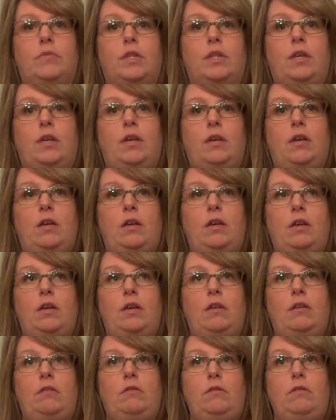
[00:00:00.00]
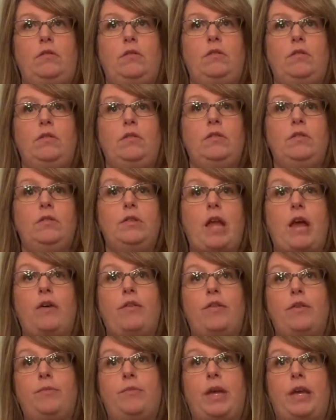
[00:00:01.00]
Now
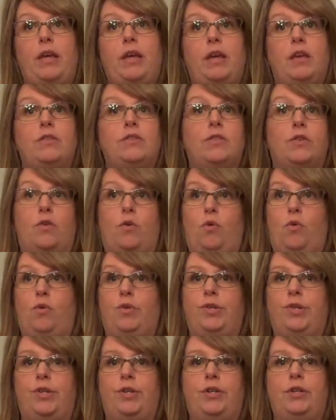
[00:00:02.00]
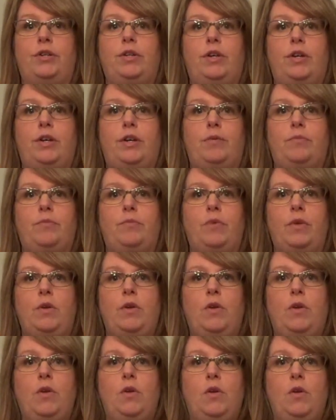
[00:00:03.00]
that my kids are older,
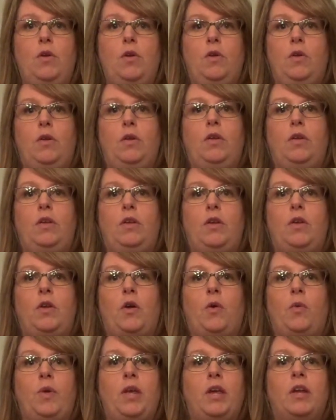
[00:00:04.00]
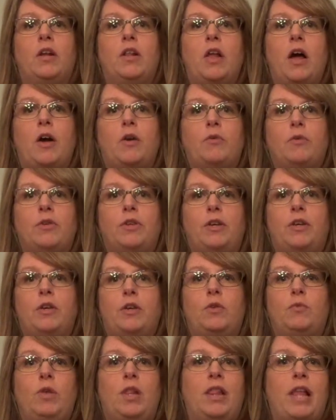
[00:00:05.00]
we get along really
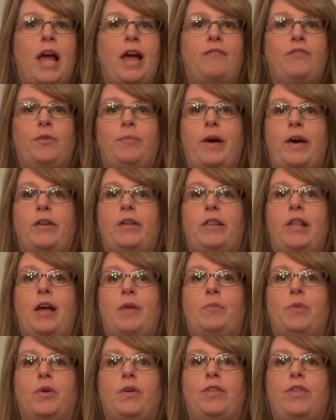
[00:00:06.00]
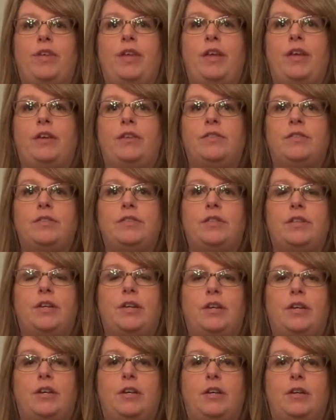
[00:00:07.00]
good. We laugh about a lot more things.
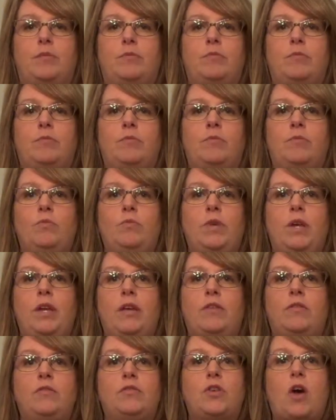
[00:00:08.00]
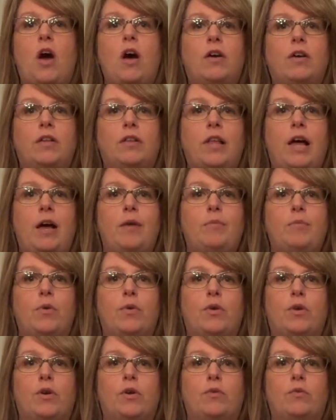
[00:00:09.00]
We talk a lot
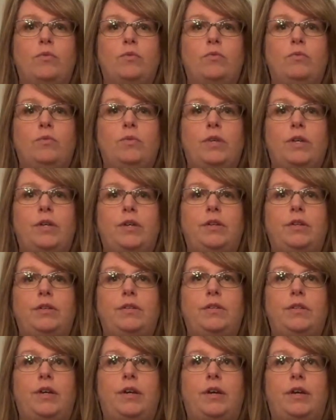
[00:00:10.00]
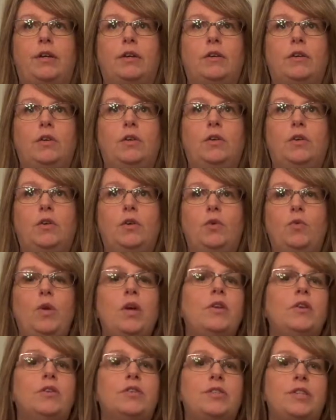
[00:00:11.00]
more, and we
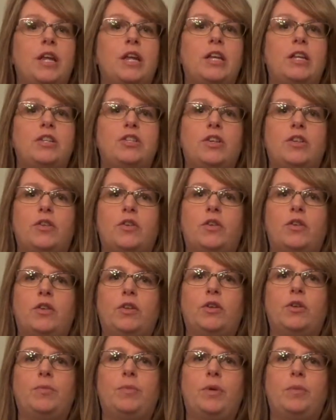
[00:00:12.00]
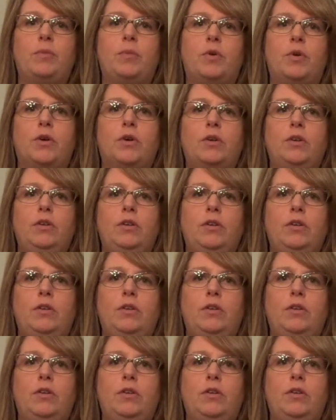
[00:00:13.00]
understand each other a little bit more.